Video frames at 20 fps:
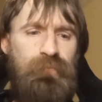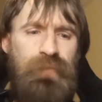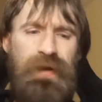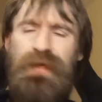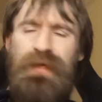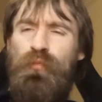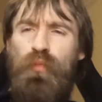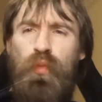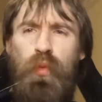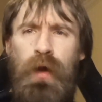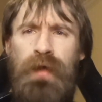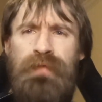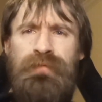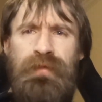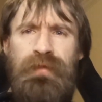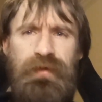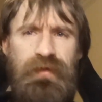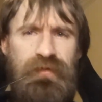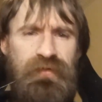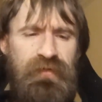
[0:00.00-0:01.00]
But it
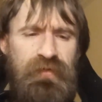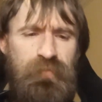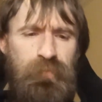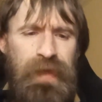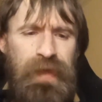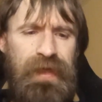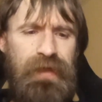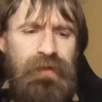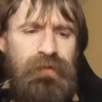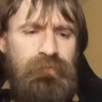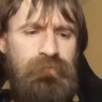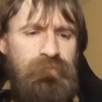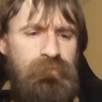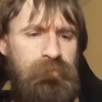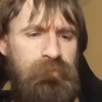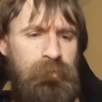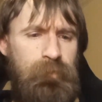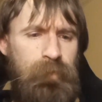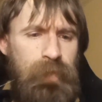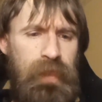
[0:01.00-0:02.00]
wasn't a Spit,
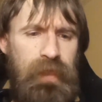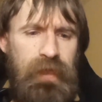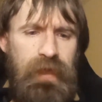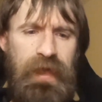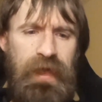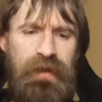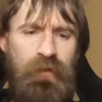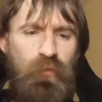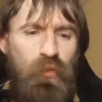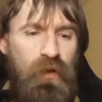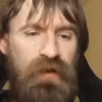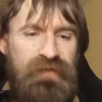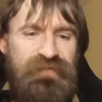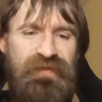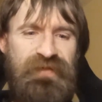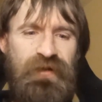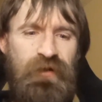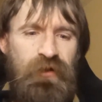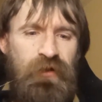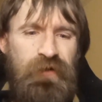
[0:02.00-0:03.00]
and it
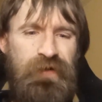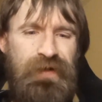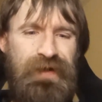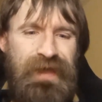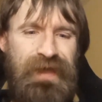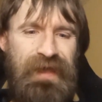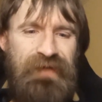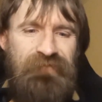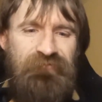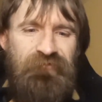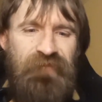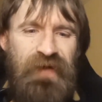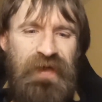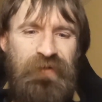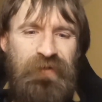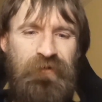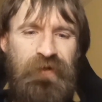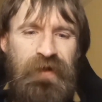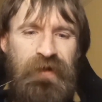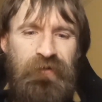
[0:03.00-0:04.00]
wasn't a Hurricane
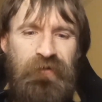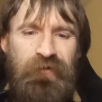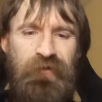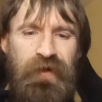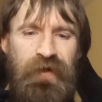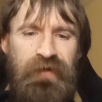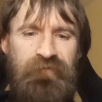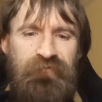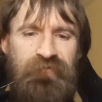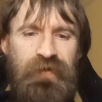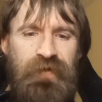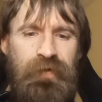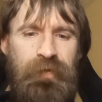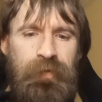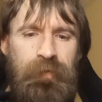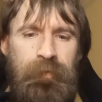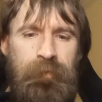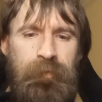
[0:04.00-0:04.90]
fighter aircraft.